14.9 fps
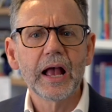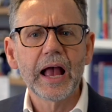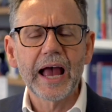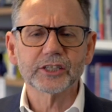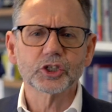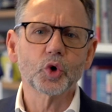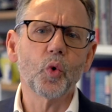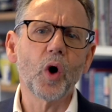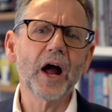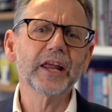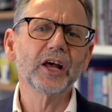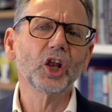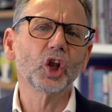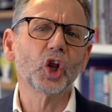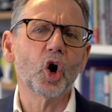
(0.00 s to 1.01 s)
has quite
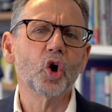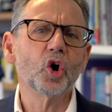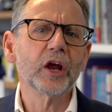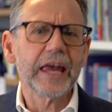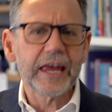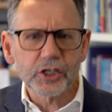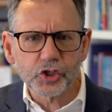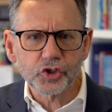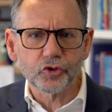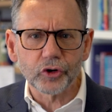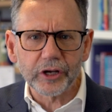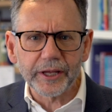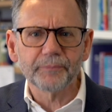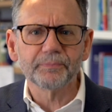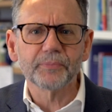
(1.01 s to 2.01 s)
a long
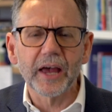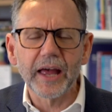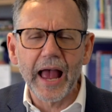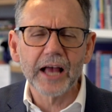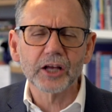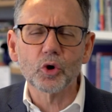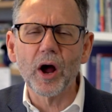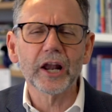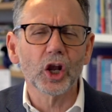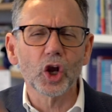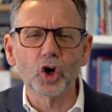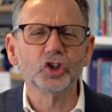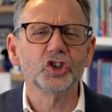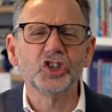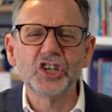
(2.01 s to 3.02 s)
history, quite a
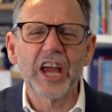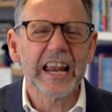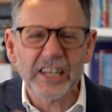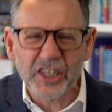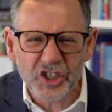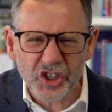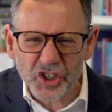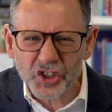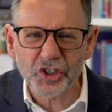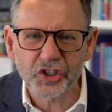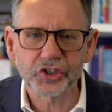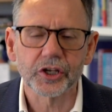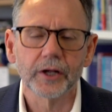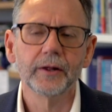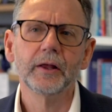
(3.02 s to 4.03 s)
long
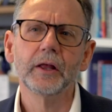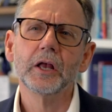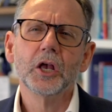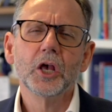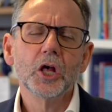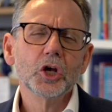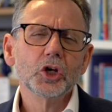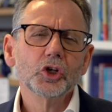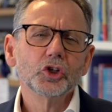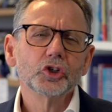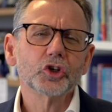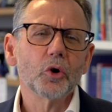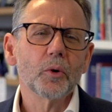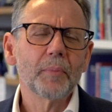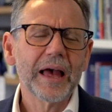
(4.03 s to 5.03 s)
genesis.
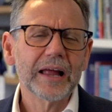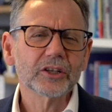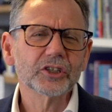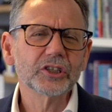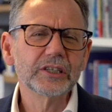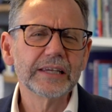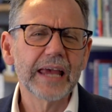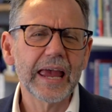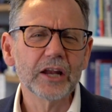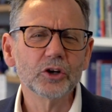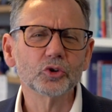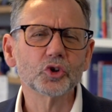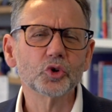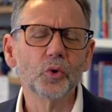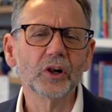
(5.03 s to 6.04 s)
So about 10
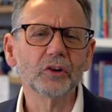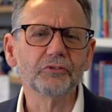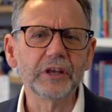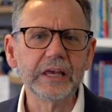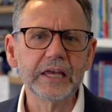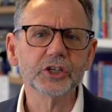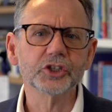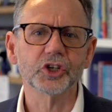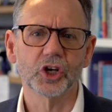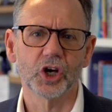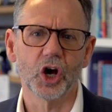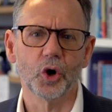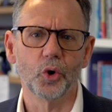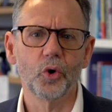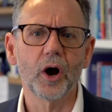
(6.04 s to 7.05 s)
or 12 years
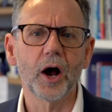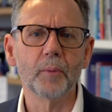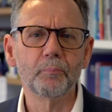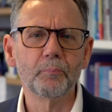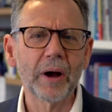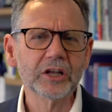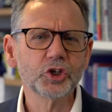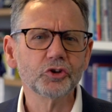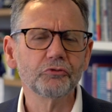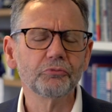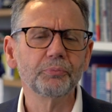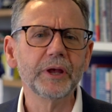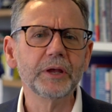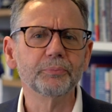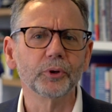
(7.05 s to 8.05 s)
ago, a bunch
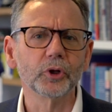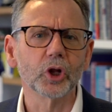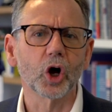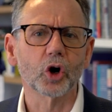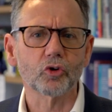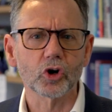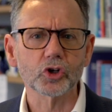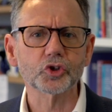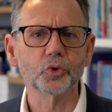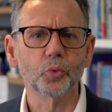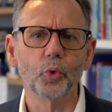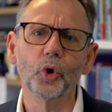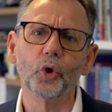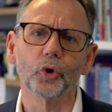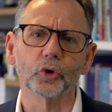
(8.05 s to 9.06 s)
of people across the
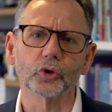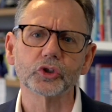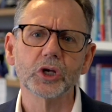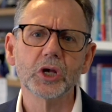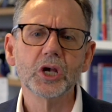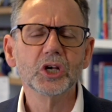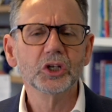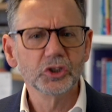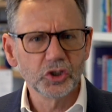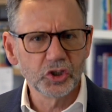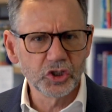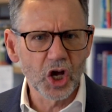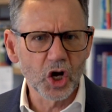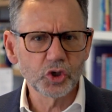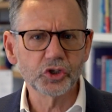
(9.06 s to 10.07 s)
world,
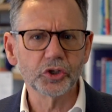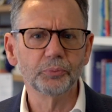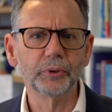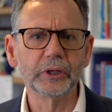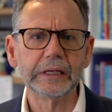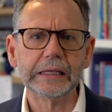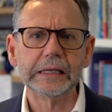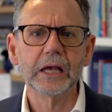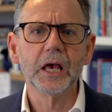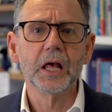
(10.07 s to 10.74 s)
notably